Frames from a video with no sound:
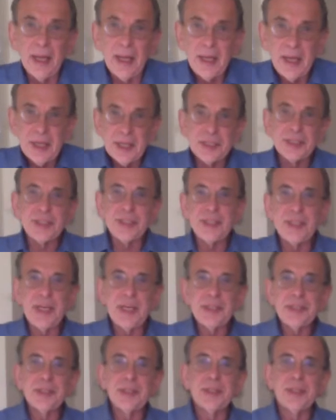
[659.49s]

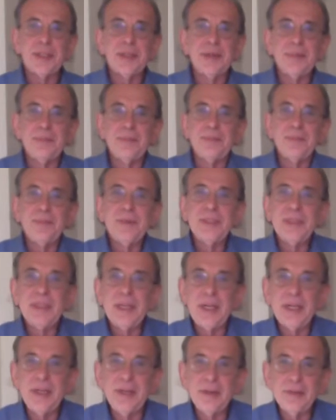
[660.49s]
Incidentally, did
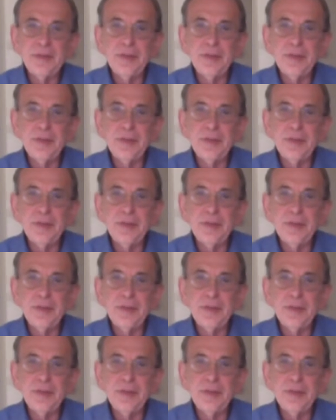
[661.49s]
any of